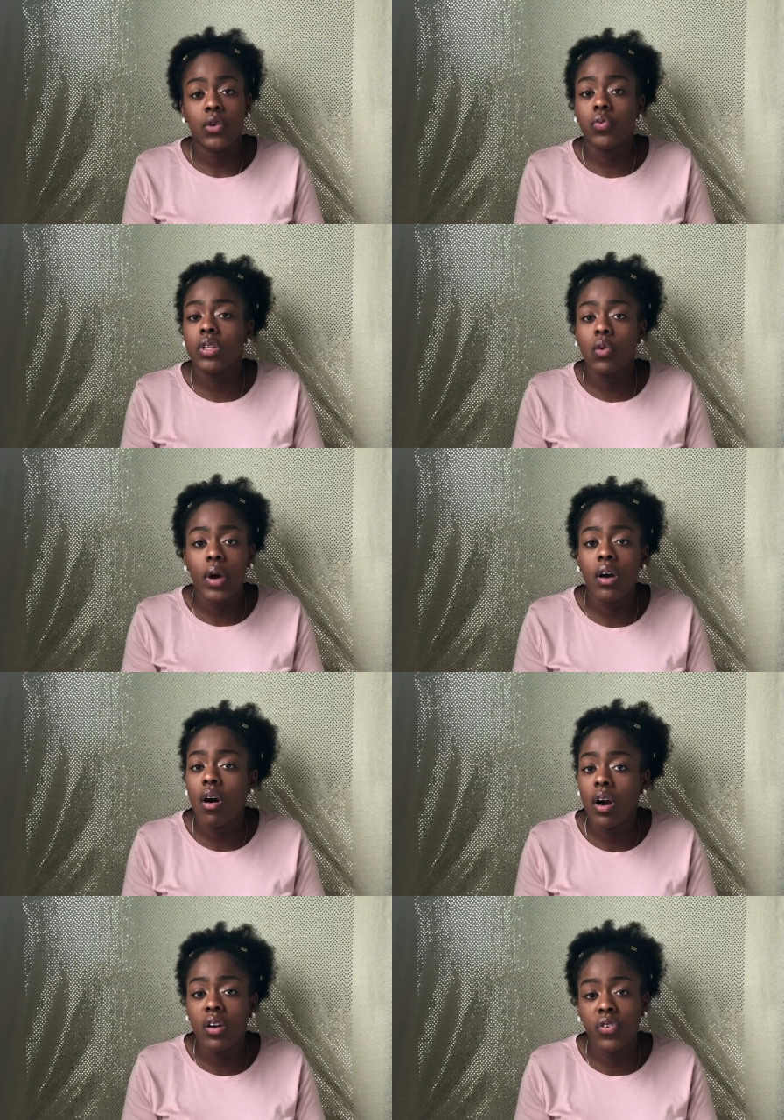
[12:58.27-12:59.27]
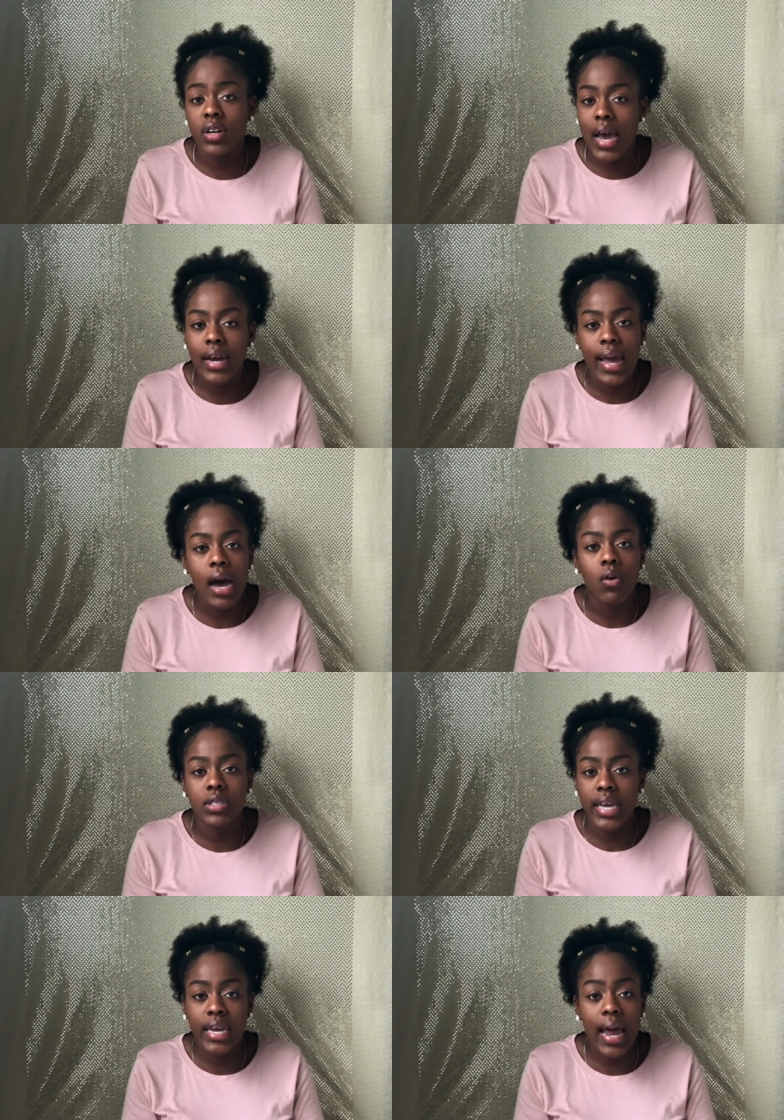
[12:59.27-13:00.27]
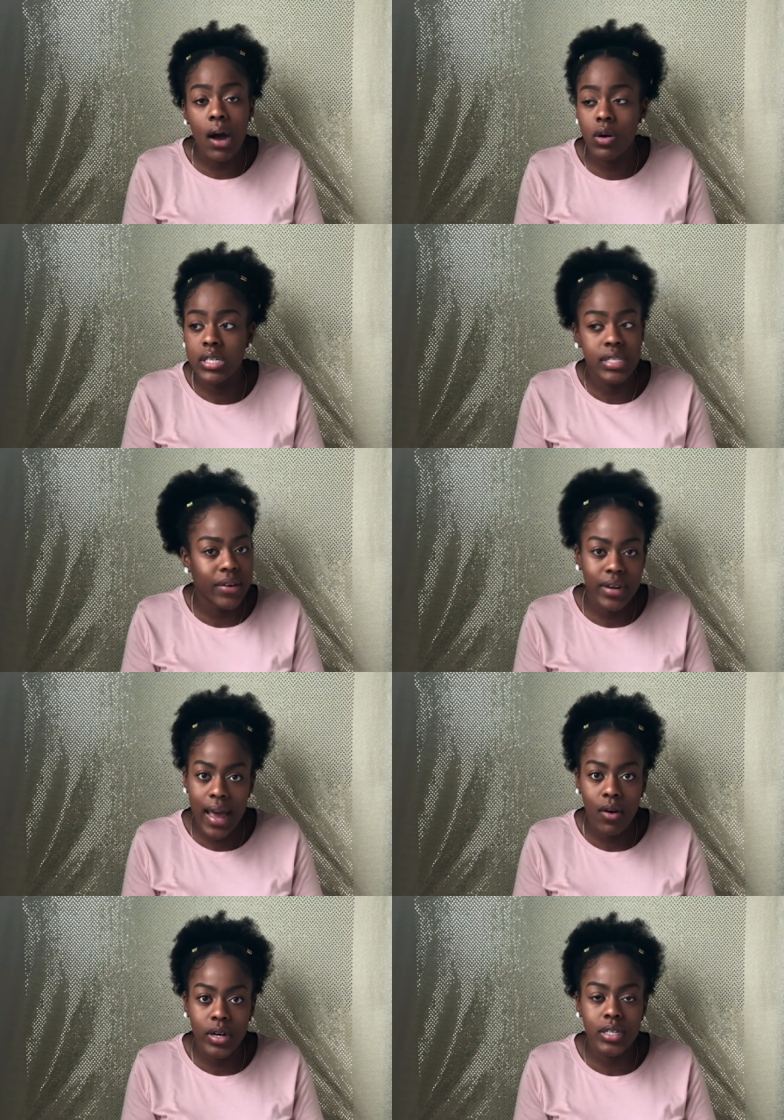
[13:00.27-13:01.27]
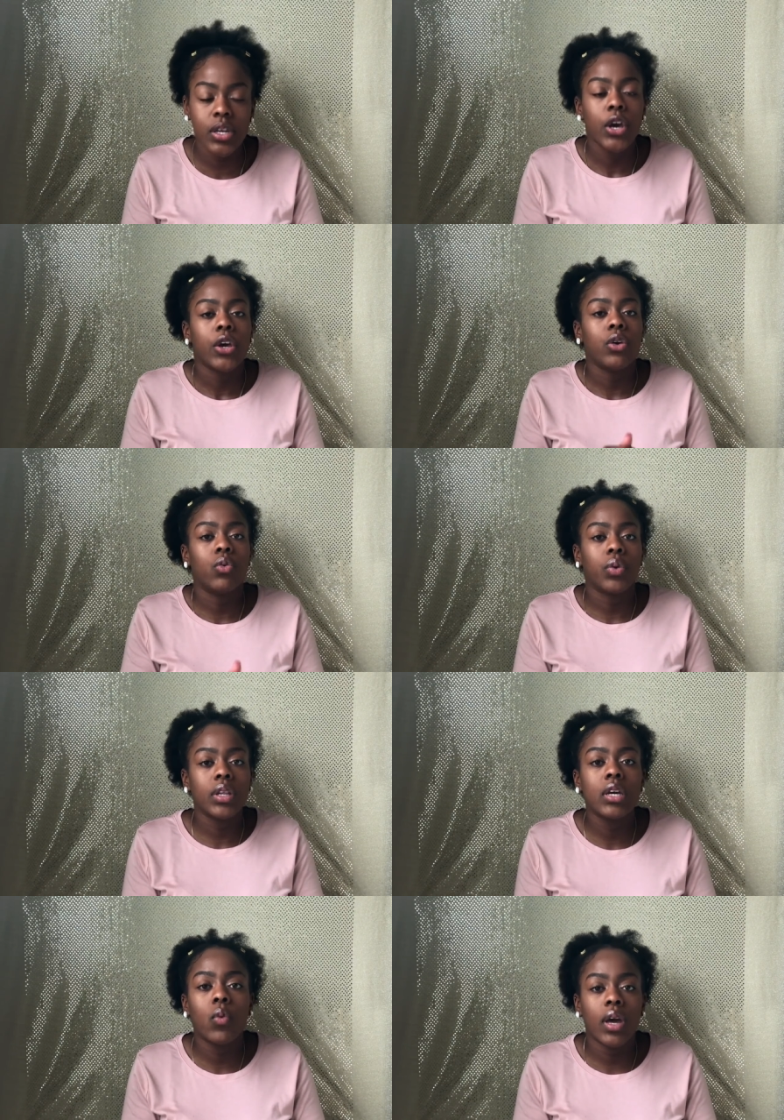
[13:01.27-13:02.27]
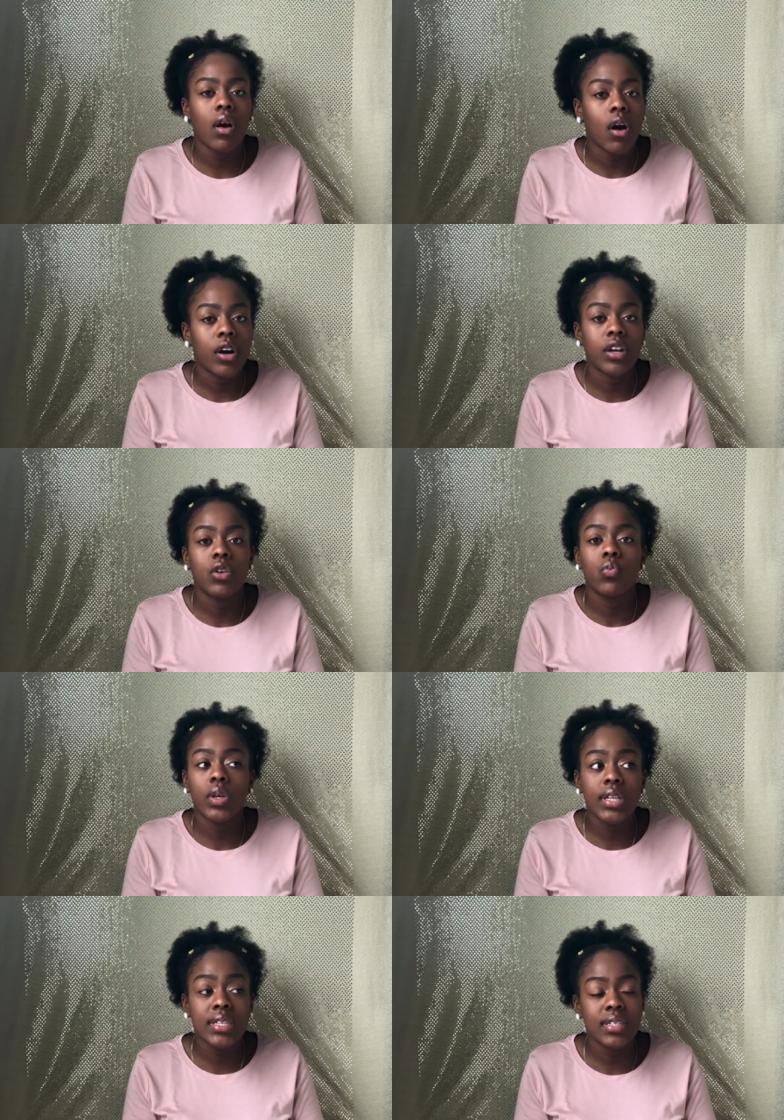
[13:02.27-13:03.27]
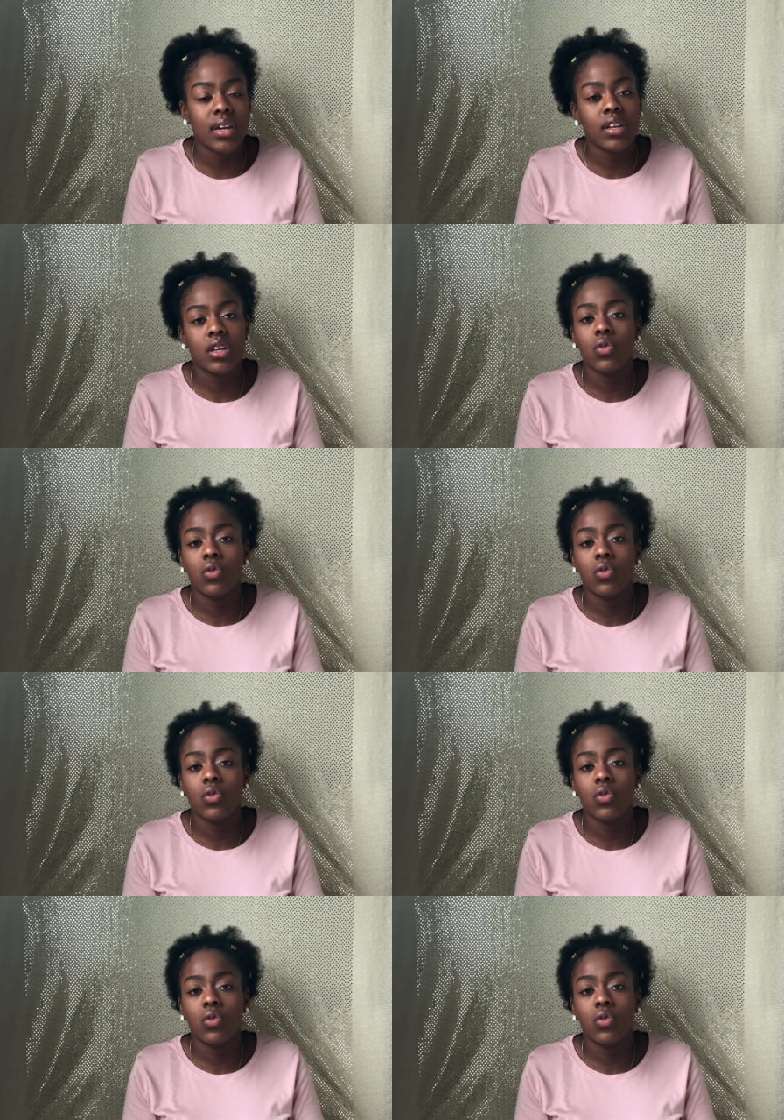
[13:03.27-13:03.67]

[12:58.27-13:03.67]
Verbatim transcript: You really went hard for nine hours, eight hours, seven hours. You really went hard and you really studied.